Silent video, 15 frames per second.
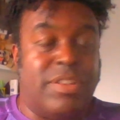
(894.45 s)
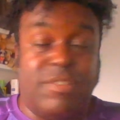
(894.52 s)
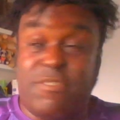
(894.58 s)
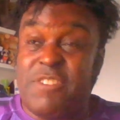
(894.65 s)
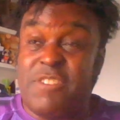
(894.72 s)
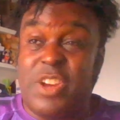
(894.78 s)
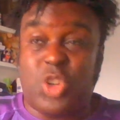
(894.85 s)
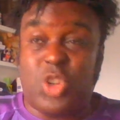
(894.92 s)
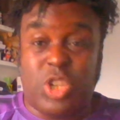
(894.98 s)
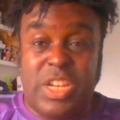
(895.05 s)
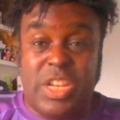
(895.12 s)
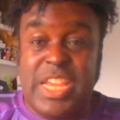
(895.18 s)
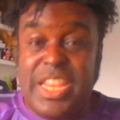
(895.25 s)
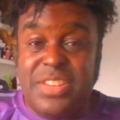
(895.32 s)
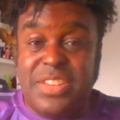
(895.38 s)
fresh,
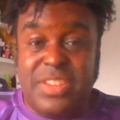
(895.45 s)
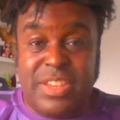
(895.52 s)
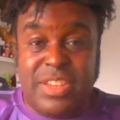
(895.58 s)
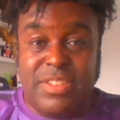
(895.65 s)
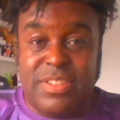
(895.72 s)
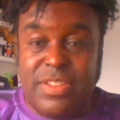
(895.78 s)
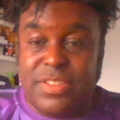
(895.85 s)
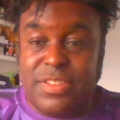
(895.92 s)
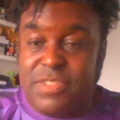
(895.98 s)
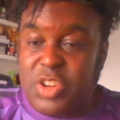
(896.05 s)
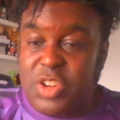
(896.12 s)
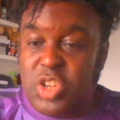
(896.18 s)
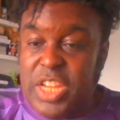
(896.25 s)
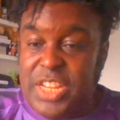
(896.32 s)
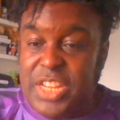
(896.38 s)
lean, his
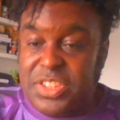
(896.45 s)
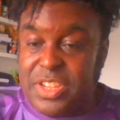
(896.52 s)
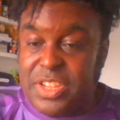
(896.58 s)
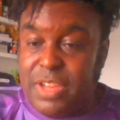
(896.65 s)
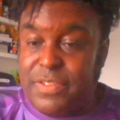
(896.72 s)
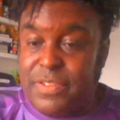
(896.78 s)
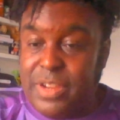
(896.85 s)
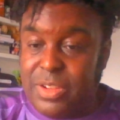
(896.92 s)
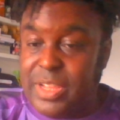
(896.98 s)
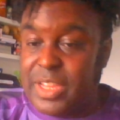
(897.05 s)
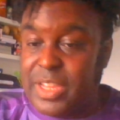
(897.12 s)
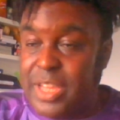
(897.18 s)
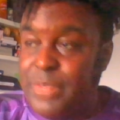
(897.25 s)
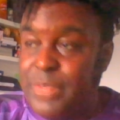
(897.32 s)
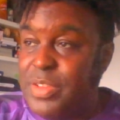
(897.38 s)
fresh, lean self. He looked like
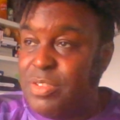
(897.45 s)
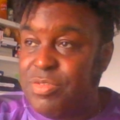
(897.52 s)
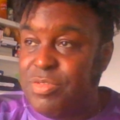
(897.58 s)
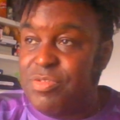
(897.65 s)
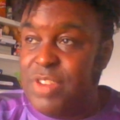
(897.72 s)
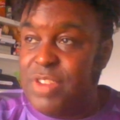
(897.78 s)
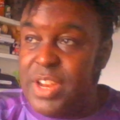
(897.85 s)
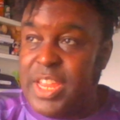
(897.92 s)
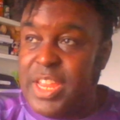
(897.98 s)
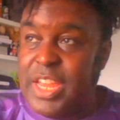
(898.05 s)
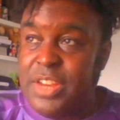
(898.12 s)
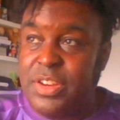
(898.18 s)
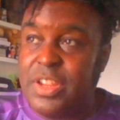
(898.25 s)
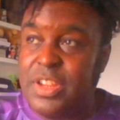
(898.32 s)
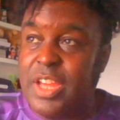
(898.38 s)
he was ready
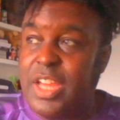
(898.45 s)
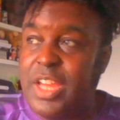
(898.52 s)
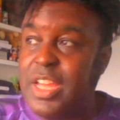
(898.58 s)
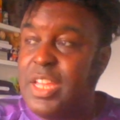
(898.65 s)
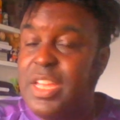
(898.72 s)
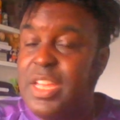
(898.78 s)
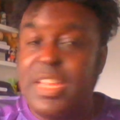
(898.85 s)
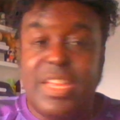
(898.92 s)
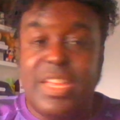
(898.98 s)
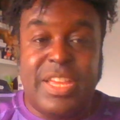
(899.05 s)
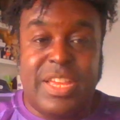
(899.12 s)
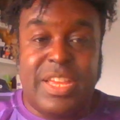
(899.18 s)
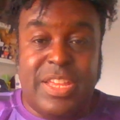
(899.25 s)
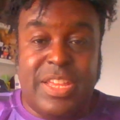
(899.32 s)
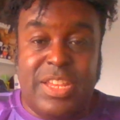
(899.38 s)
and
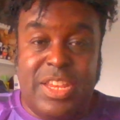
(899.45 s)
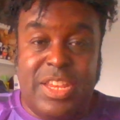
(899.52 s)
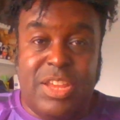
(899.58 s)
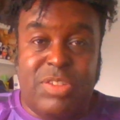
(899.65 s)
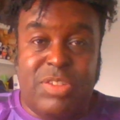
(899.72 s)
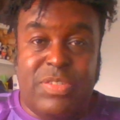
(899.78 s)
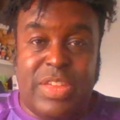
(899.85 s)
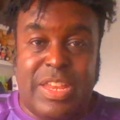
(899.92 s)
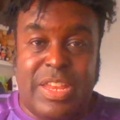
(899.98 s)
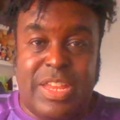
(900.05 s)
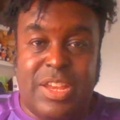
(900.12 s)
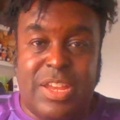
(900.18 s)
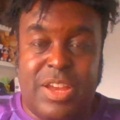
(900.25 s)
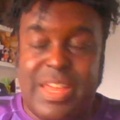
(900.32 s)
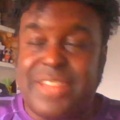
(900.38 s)

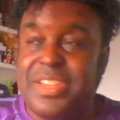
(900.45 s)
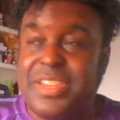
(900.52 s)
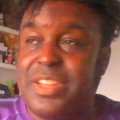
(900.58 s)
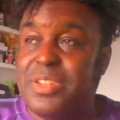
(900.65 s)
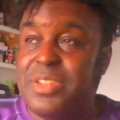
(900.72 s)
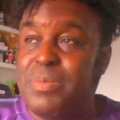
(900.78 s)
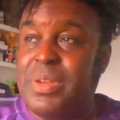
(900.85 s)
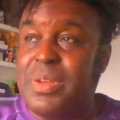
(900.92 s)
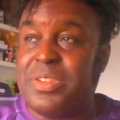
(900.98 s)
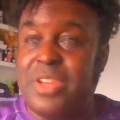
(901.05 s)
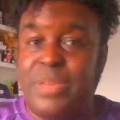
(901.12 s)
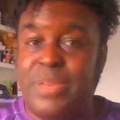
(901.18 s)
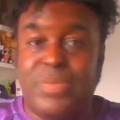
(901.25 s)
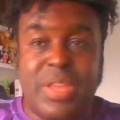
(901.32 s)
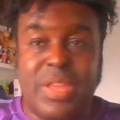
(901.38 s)
hard at it. But I
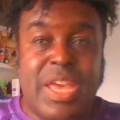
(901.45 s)
think